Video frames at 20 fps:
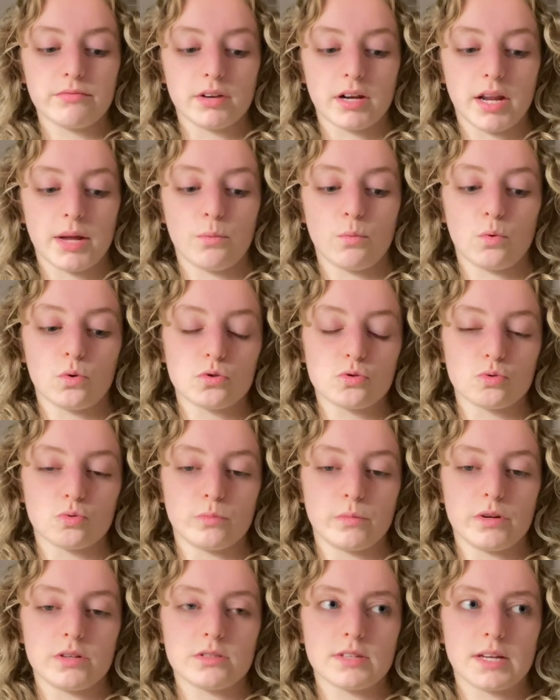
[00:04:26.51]
and like what's
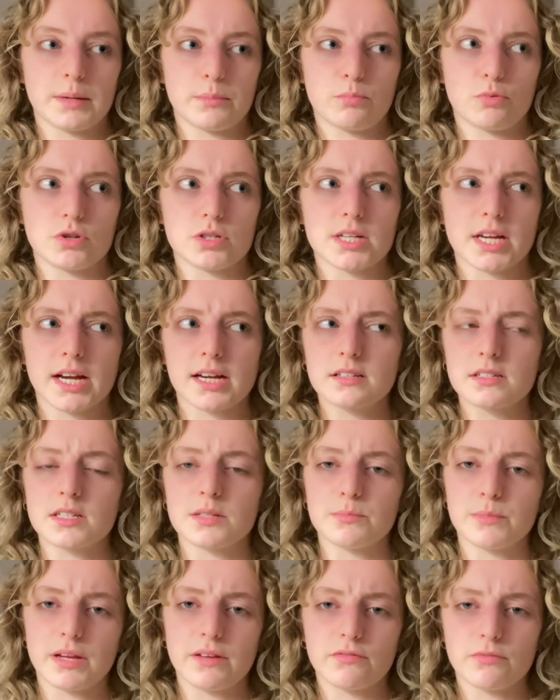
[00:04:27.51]
almost like protected
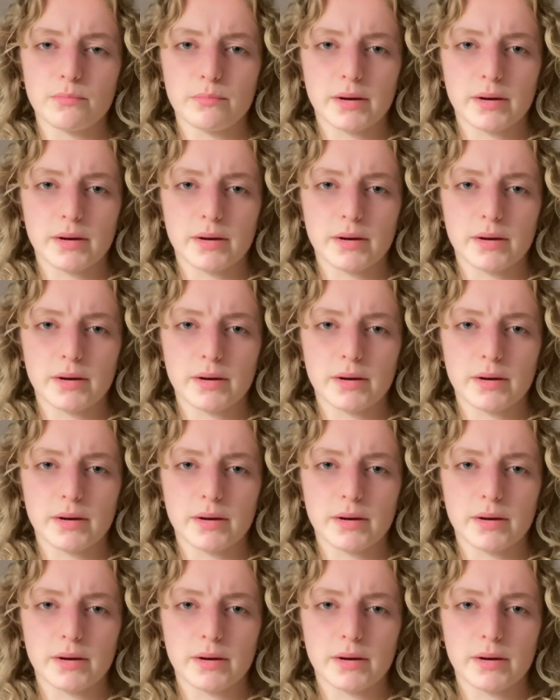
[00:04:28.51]
me from